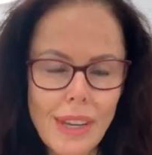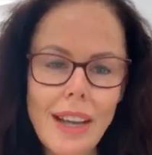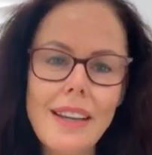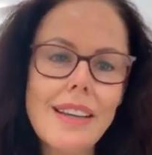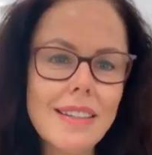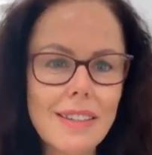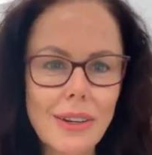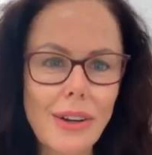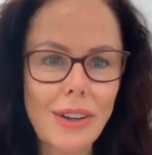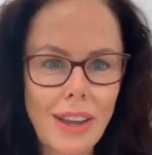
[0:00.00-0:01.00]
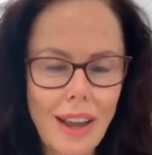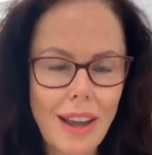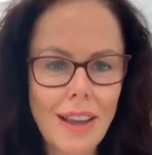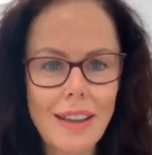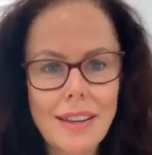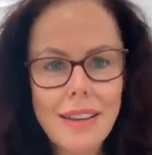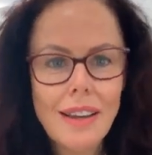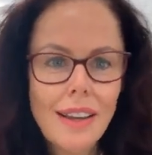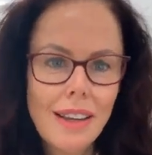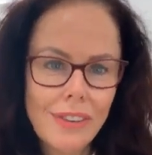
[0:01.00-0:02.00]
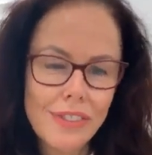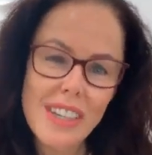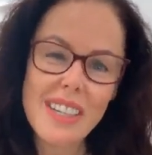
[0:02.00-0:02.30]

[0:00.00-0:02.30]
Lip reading: And is it okay if